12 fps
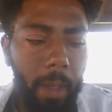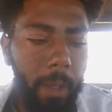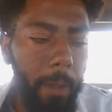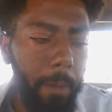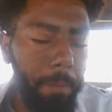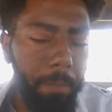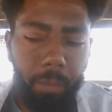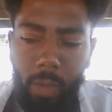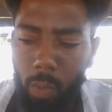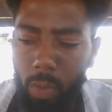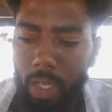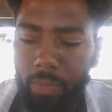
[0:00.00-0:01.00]
Um,
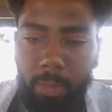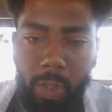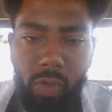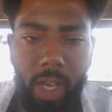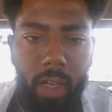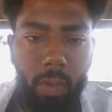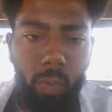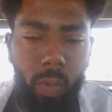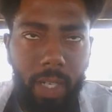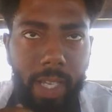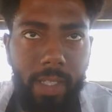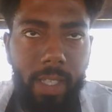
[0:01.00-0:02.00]
we'll definitely be trying to
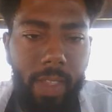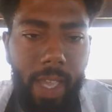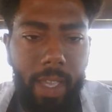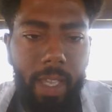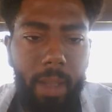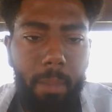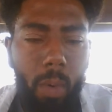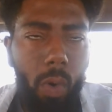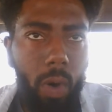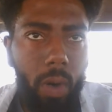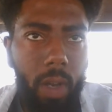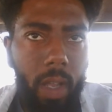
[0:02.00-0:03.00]
relate to that in a
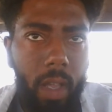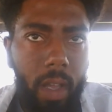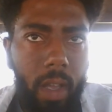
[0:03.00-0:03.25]
more